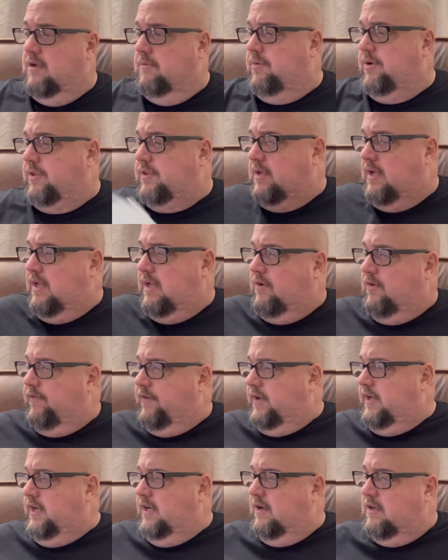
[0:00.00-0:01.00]
Put that
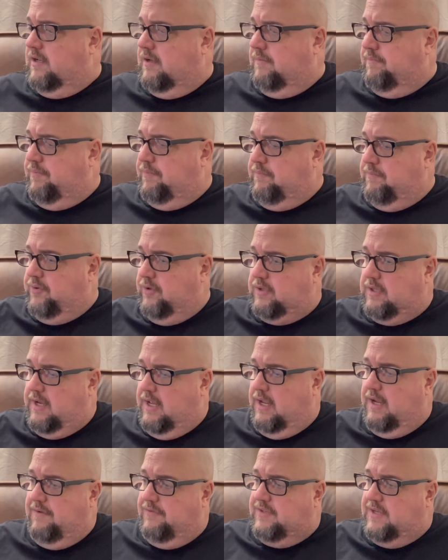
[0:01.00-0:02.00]
over here to put the
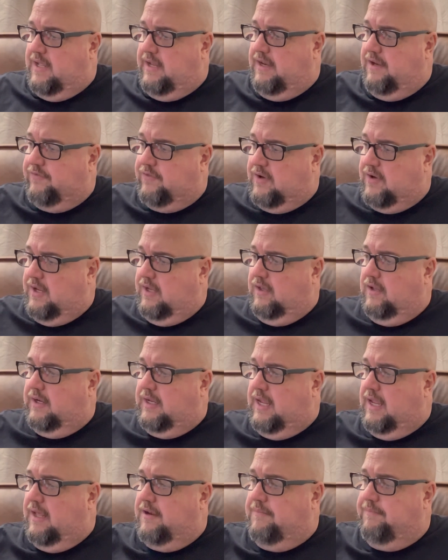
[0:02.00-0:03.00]
knives on after I
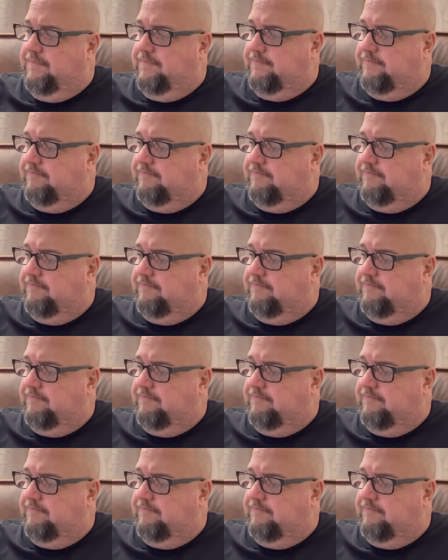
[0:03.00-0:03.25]
look at them.